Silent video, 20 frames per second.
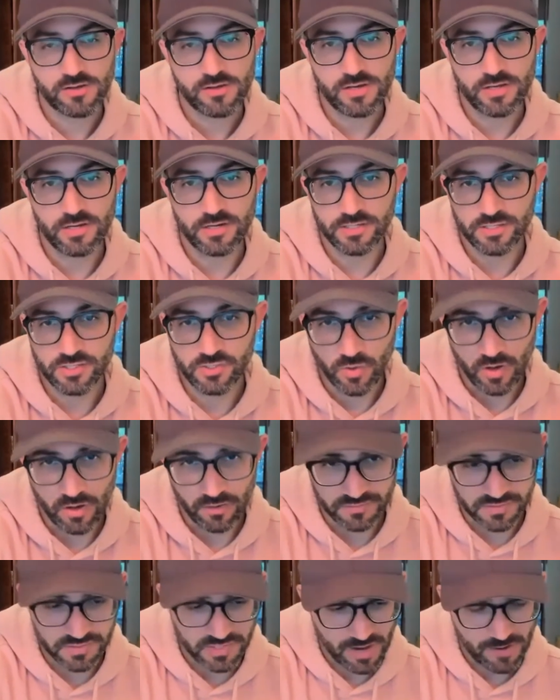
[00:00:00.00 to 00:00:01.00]
in his
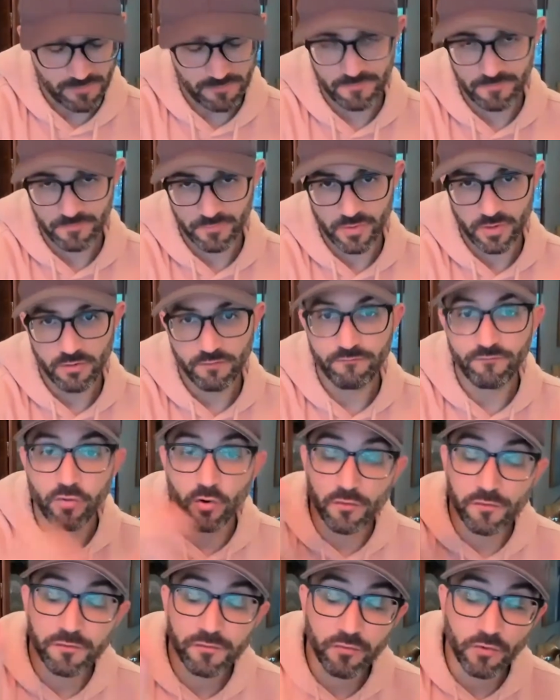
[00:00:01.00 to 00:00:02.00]
12-step
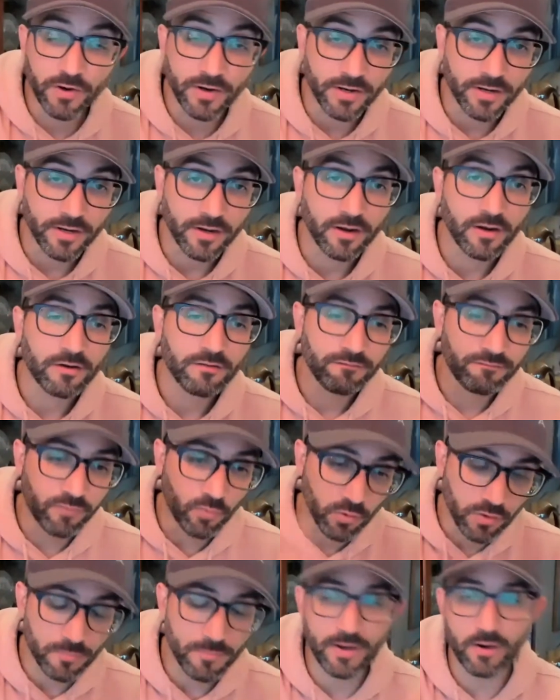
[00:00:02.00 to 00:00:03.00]
for free
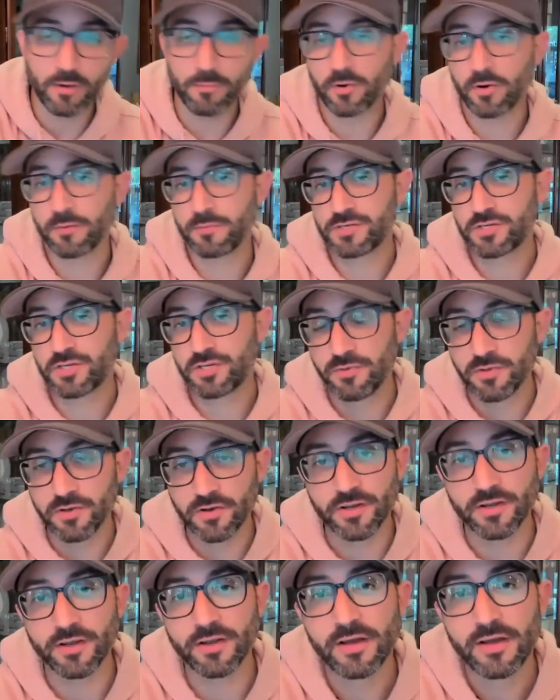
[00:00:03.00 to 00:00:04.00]
for the Mental Purpose
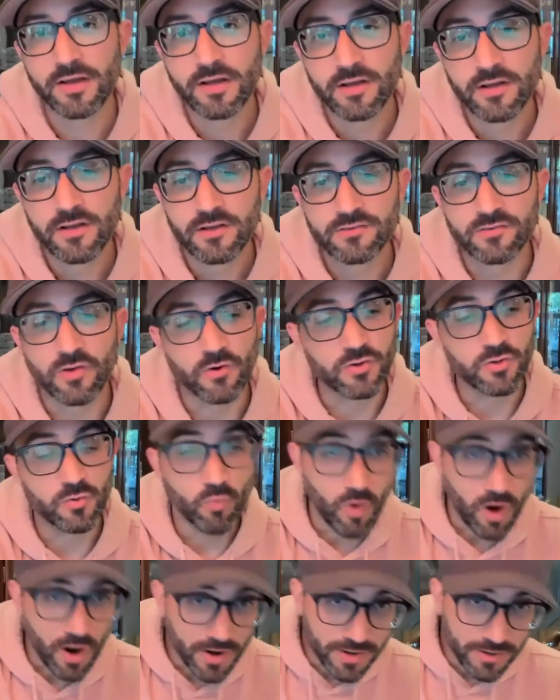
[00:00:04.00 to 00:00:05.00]
community. So you
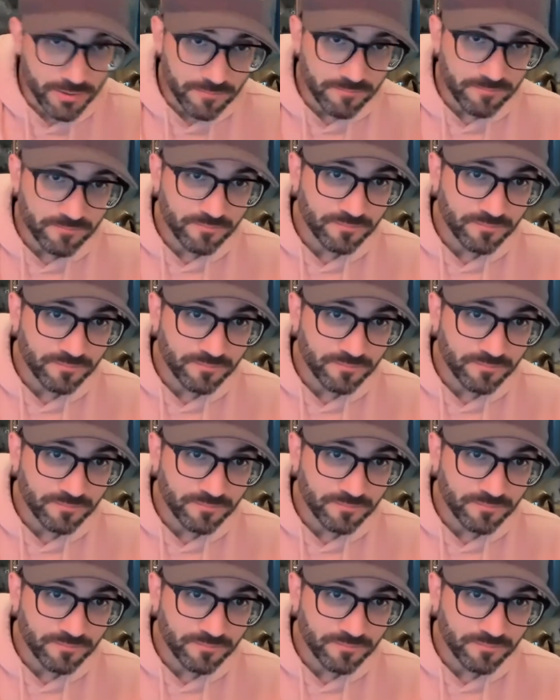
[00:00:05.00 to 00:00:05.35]
want it?